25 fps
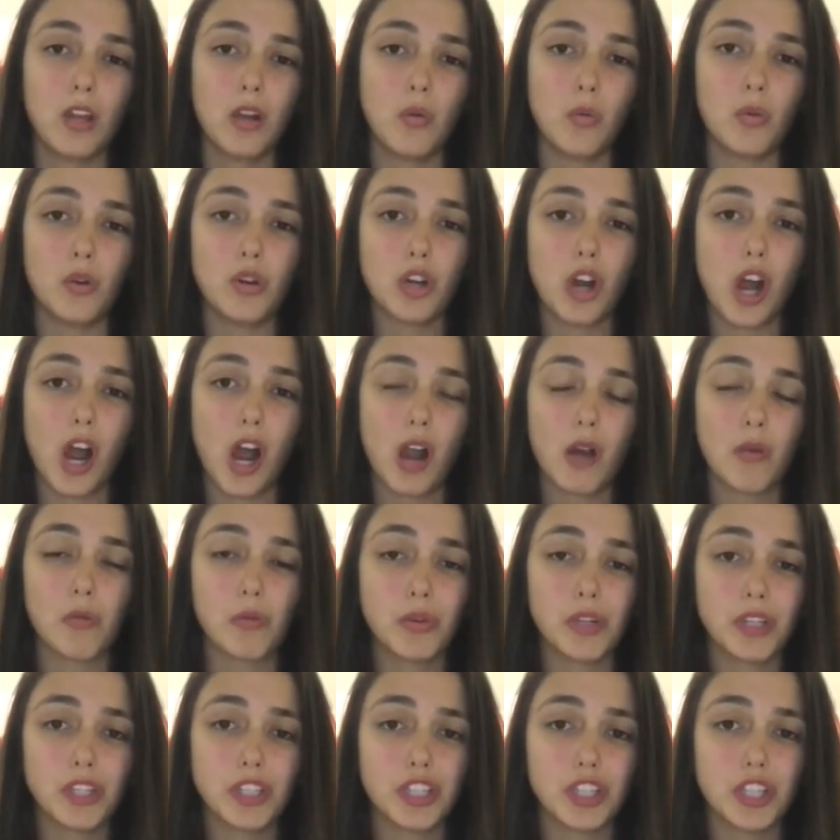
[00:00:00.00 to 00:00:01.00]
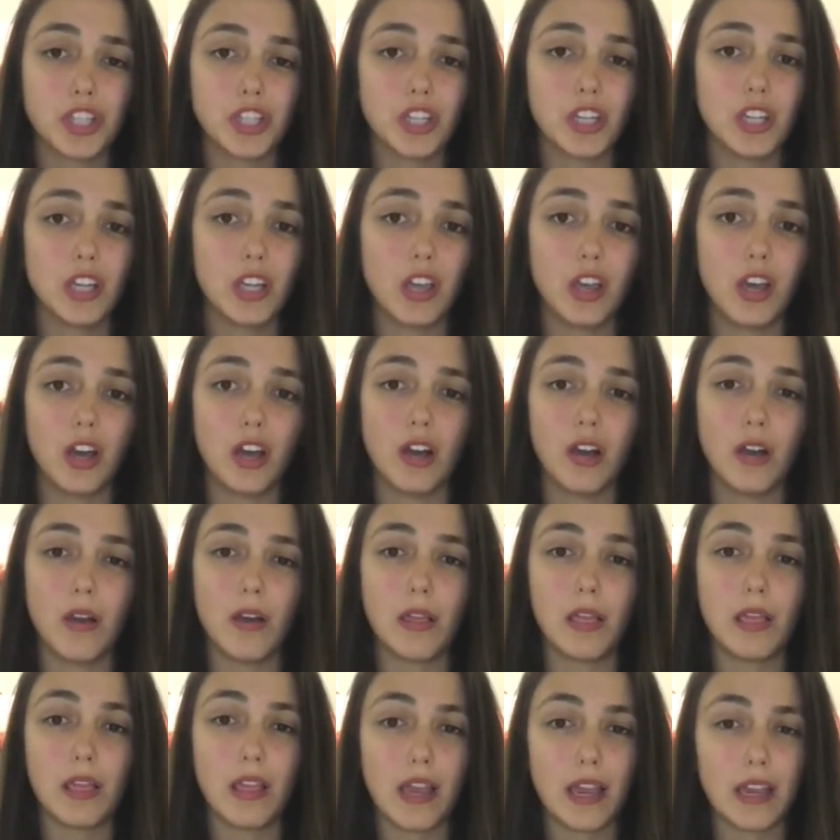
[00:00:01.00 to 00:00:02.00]
we're not reaching
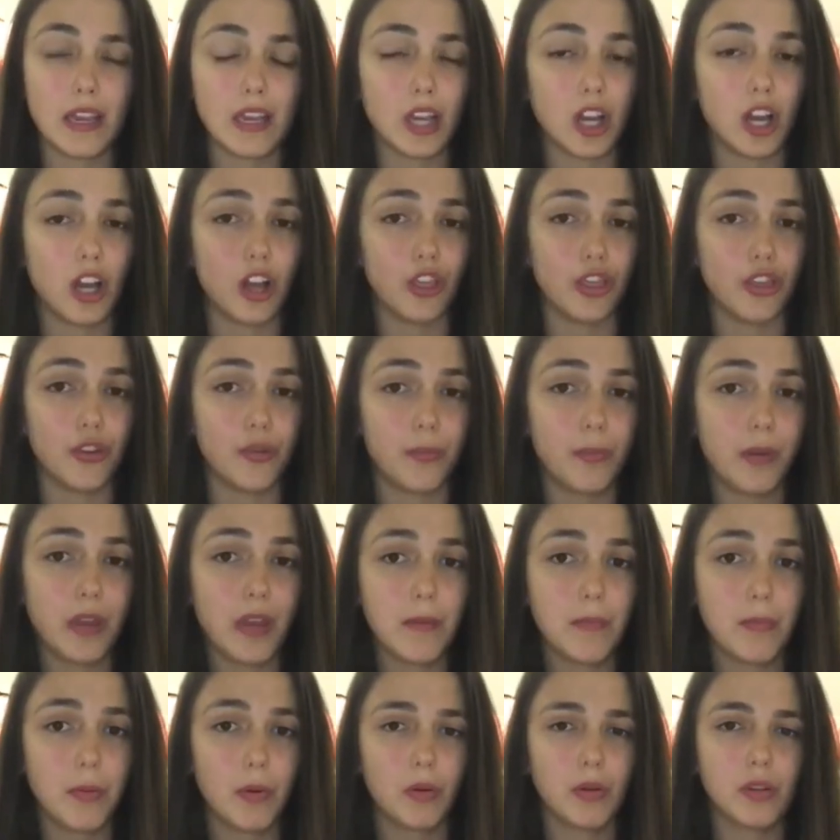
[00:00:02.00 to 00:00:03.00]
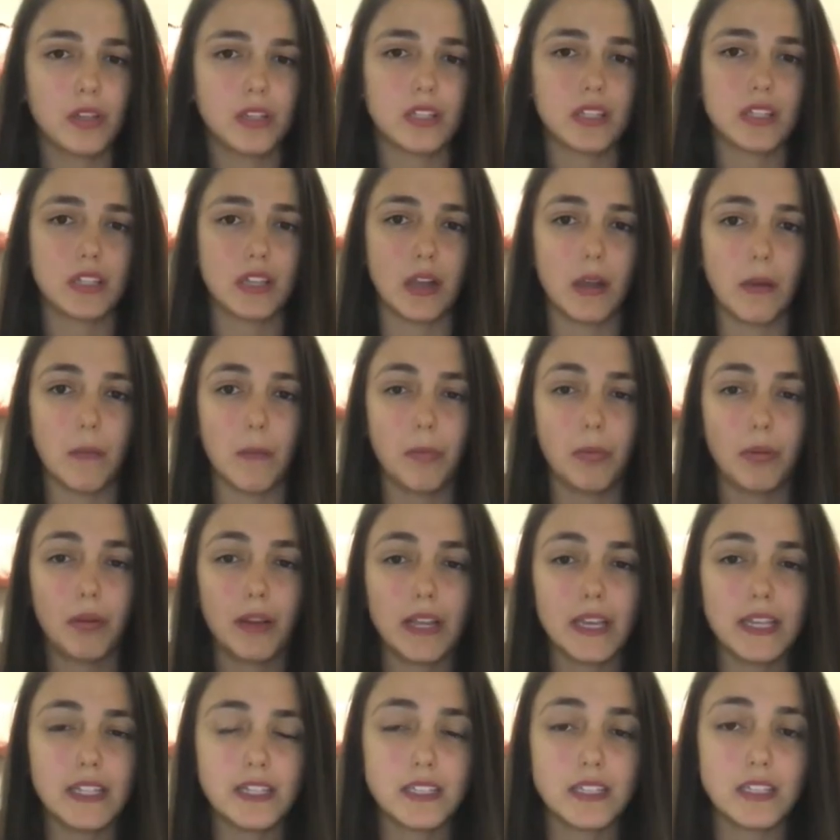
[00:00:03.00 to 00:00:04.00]
like other people in some
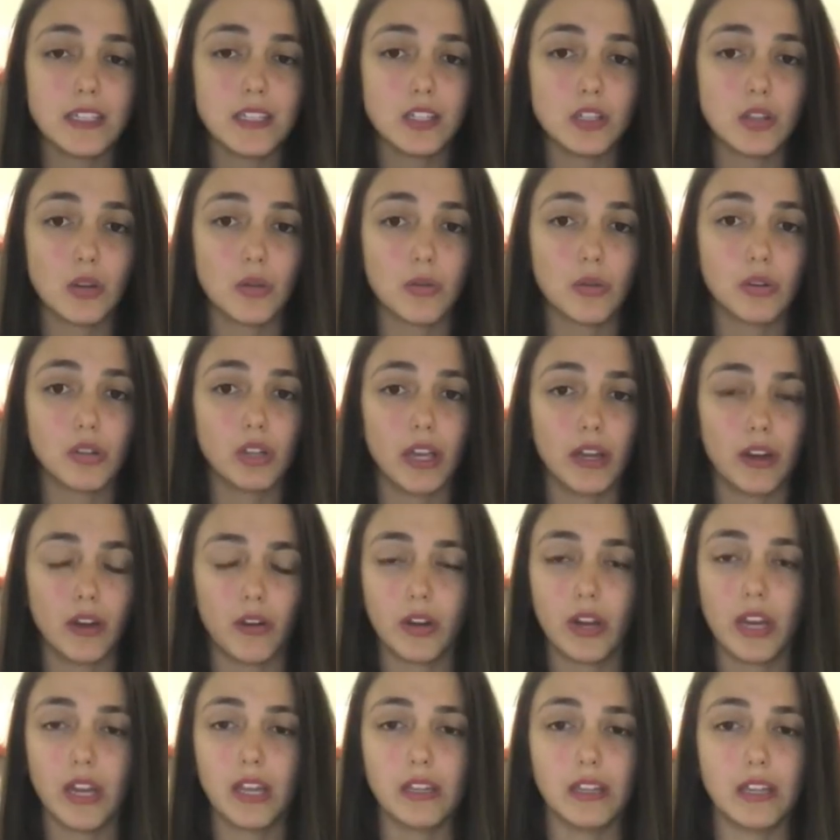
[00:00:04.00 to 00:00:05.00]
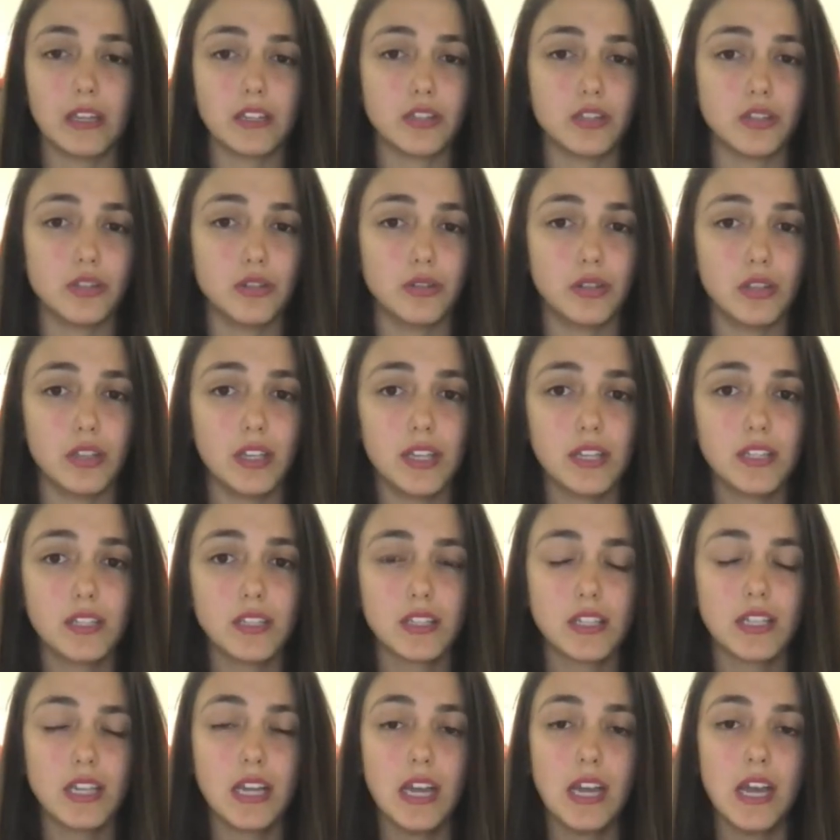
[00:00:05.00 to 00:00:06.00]
places. So we're like, okay, let's do
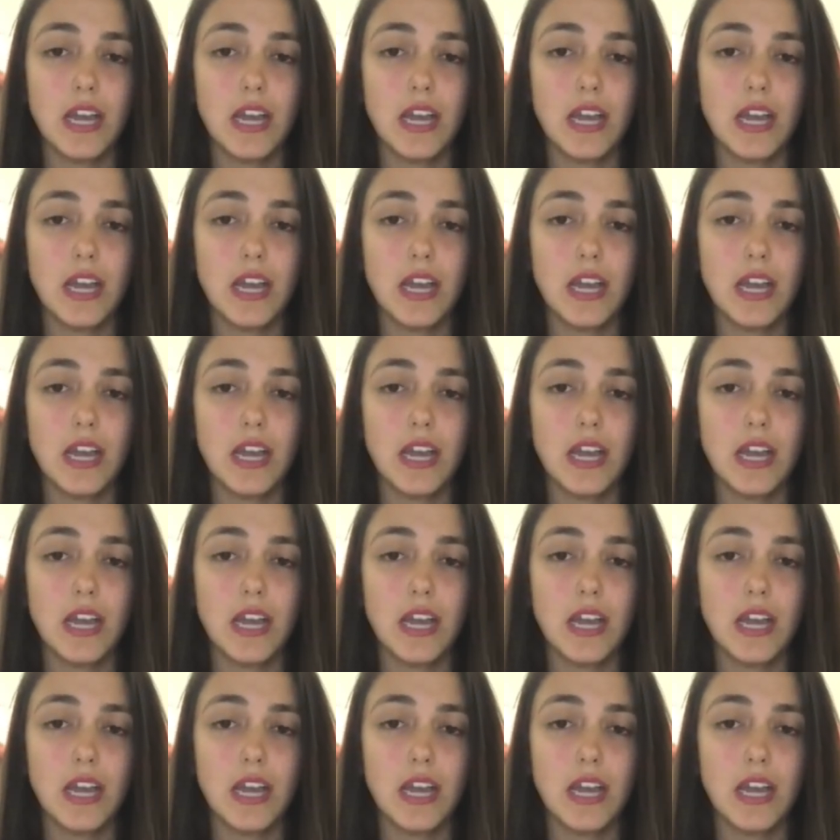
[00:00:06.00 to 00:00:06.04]
this.